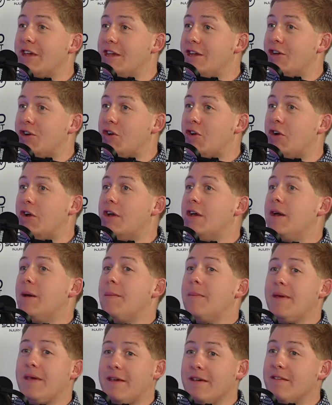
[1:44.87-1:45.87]
here,
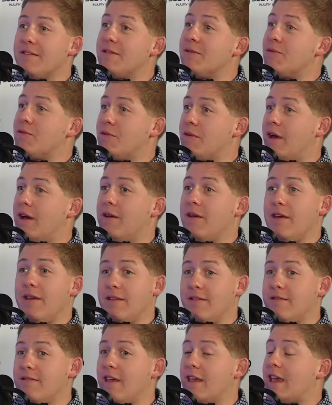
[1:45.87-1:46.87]
because
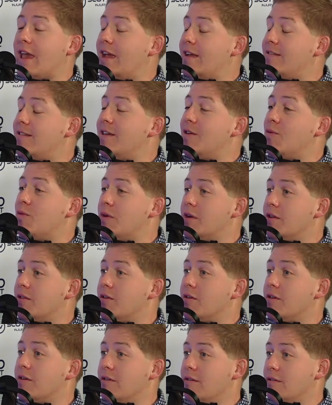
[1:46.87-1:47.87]
it's like
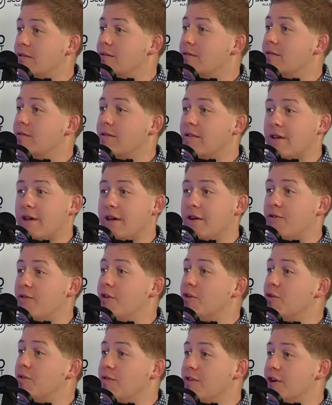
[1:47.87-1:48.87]
18-wheeler going to
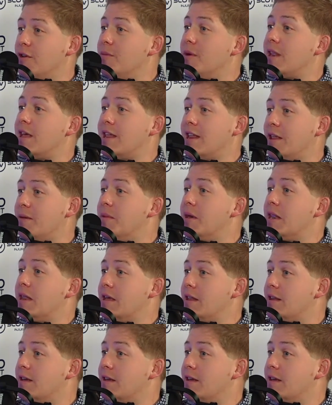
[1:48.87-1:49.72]
run over anybody any minute.